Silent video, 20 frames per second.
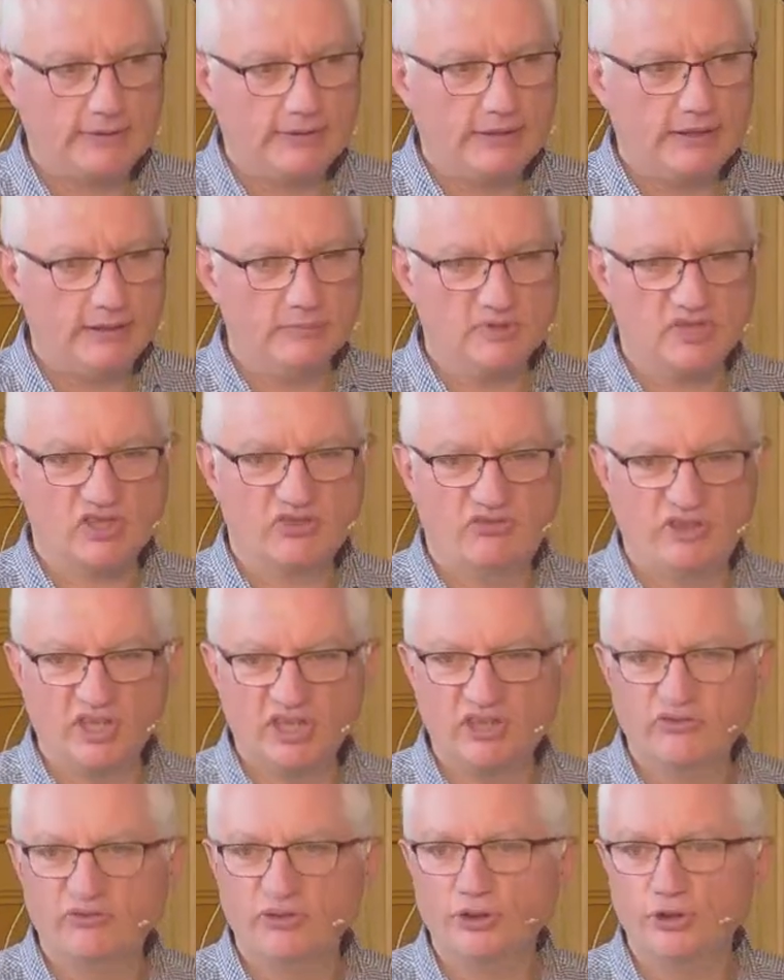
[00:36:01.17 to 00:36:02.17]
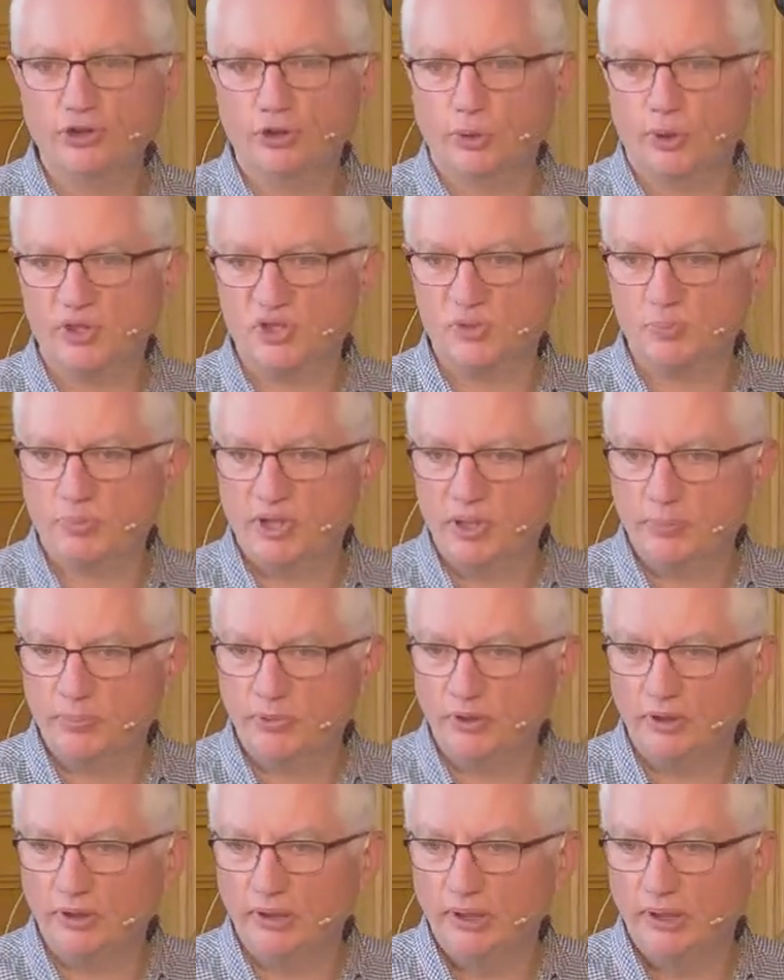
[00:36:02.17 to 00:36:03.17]
He was faithful to his
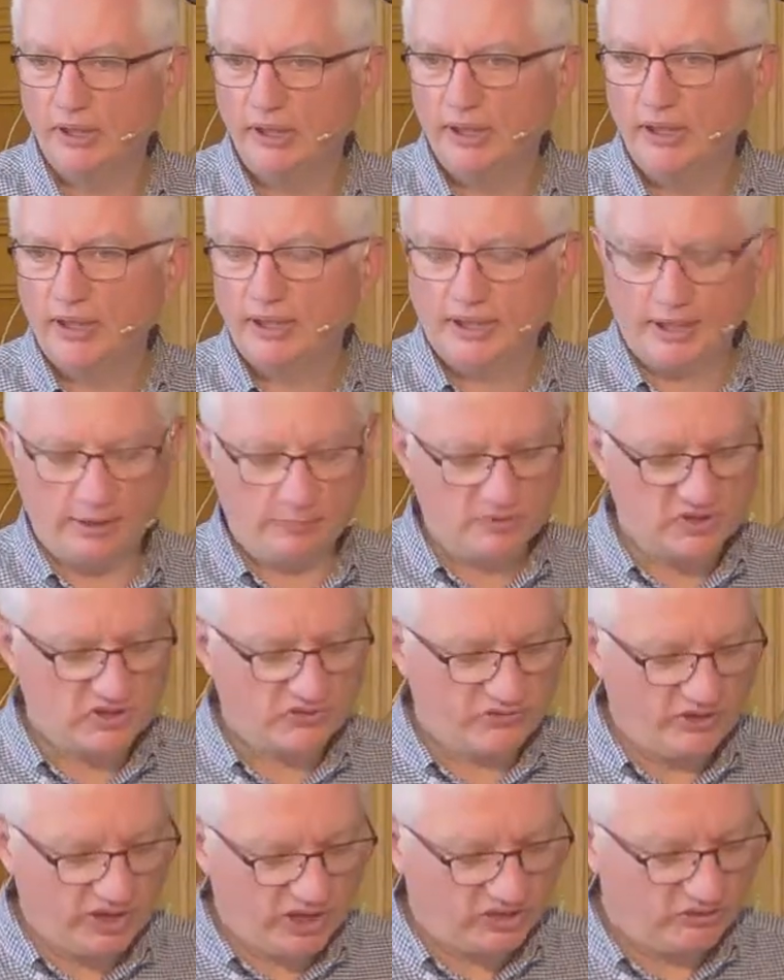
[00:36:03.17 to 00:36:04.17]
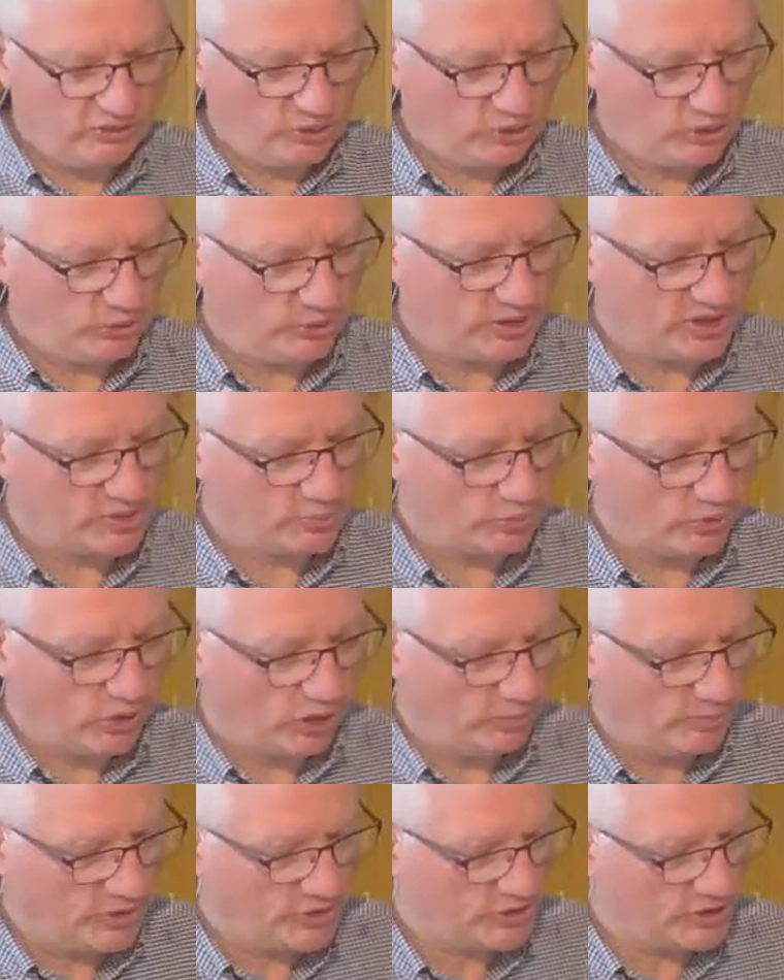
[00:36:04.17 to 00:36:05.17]
people, and he was faithful to his
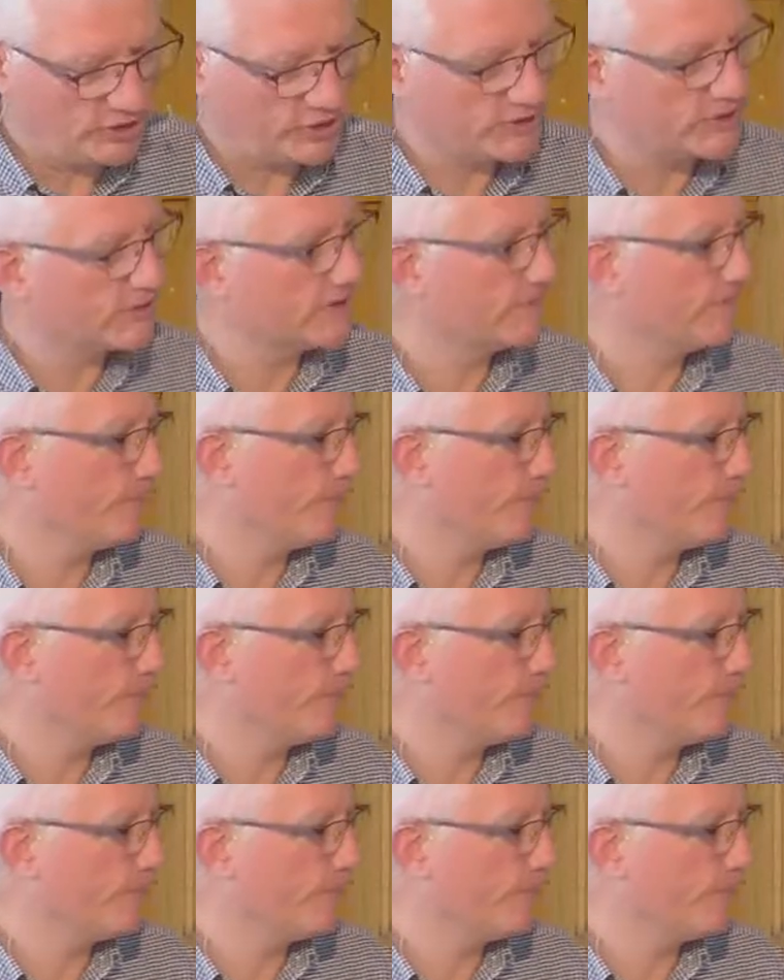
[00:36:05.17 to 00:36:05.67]
promises.